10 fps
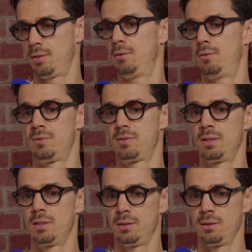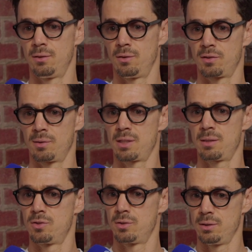obviously,
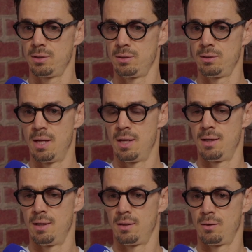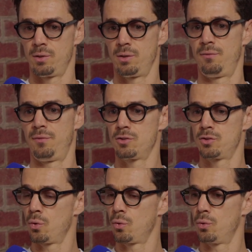sometimes when things
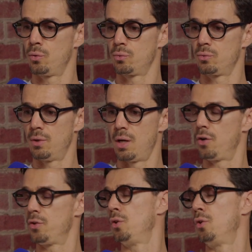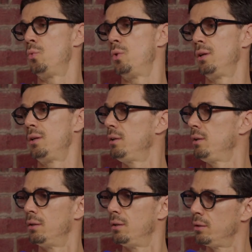don't go your way.
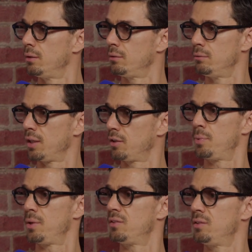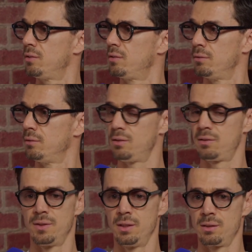He'll express his
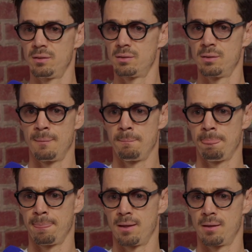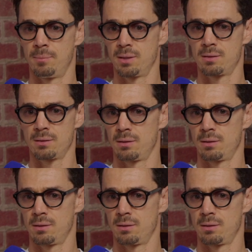feelings, but